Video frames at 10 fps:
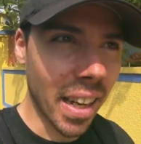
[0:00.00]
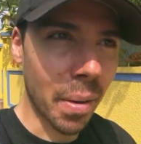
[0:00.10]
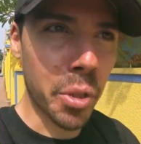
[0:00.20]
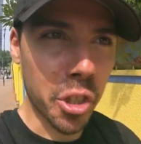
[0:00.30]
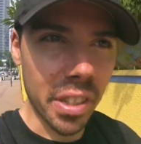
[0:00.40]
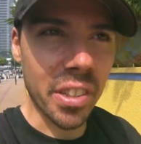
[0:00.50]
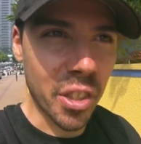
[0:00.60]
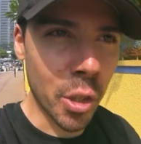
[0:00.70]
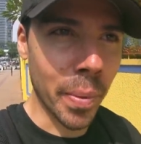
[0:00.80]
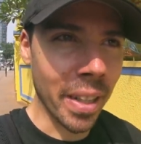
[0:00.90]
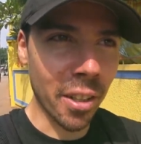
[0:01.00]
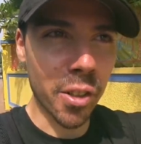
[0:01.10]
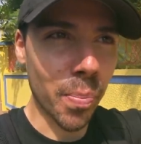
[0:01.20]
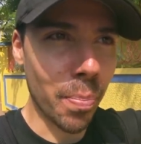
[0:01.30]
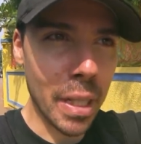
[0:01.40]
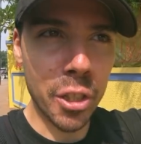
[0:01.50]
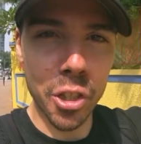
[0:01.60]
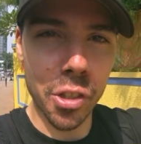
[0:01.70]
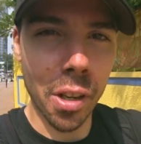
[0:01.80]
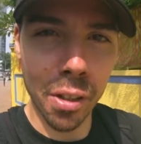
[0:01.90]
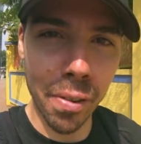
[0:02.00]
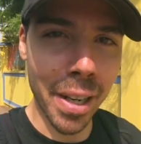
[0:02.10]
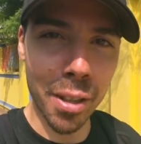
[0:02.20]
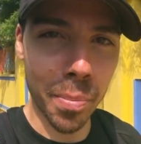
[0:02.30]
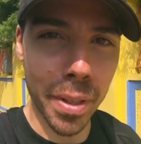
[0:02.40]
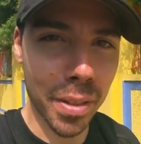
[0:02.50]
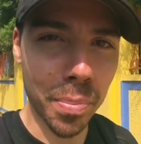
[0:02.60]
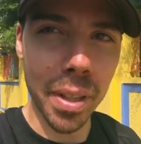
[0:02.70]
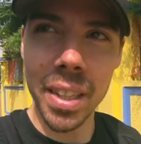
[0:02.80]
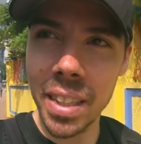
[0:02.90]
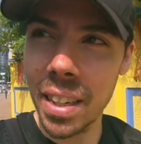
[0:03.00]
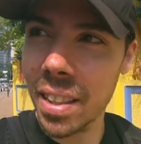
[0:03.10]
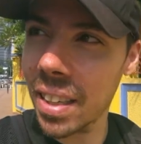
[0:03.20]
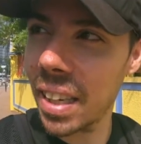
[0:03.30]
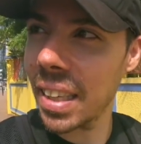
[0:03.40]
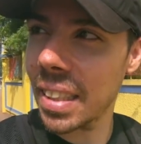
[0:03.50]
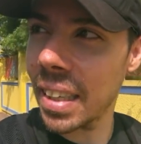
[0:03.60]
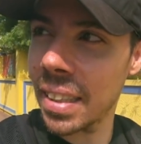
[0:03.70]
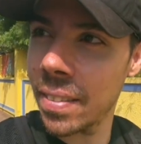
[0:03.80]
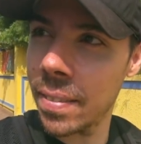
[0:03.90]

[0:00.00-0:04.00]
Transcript: I'm just assuming there's beaches all around, but it's probably nothing like that.